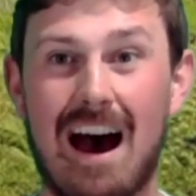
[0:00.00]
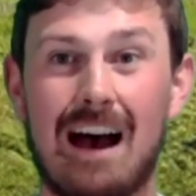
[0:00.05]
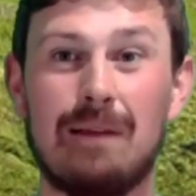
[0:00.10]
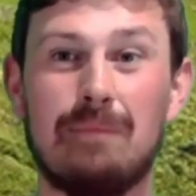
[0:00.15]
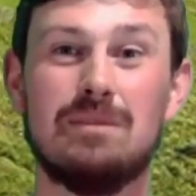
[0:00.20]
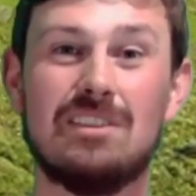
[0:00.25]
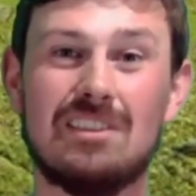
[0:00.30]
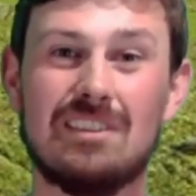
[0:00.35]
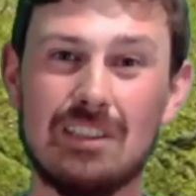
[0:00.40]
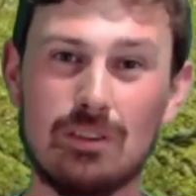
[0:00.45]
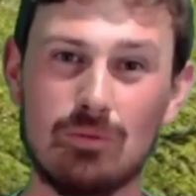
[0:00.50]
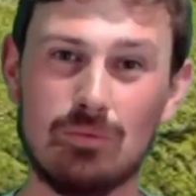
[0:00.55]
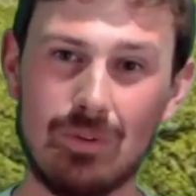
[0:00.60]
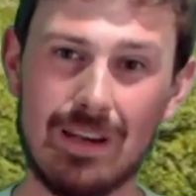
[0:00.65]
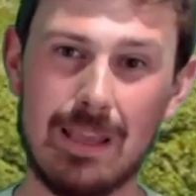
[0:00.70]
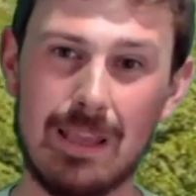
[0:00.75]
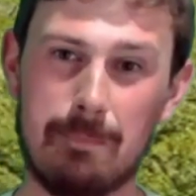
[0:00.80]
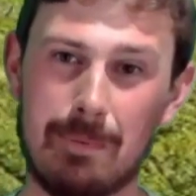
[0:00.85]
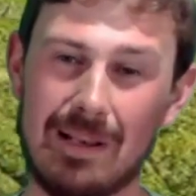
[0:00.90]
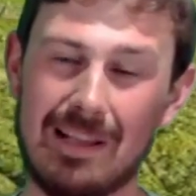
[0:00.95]
I'm still
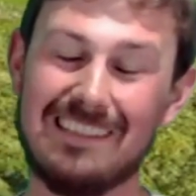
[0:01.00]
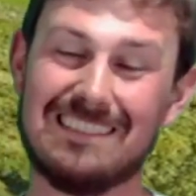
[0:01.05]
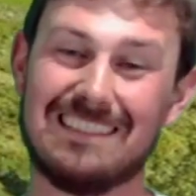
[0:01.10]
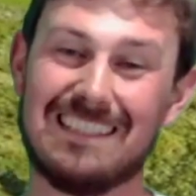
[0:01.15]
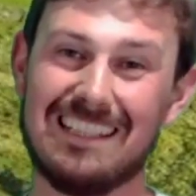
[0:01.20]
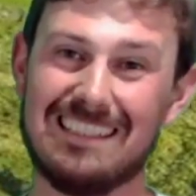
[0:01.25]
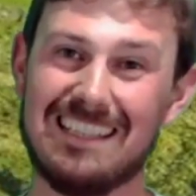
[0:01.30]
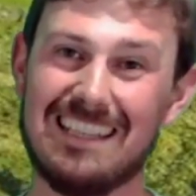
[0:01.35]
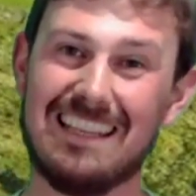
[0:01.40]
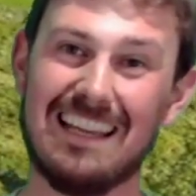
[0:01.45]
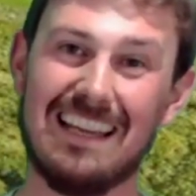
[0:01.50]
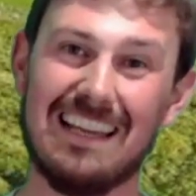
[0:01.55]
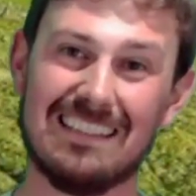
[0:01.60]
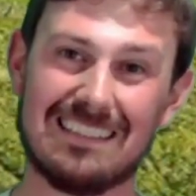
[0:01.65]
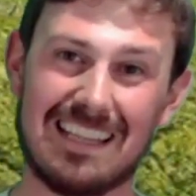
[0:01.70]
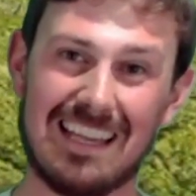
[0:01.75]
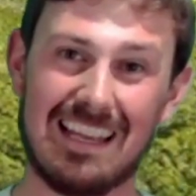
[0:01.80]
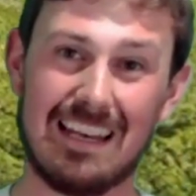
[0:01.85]
really pleased I did it,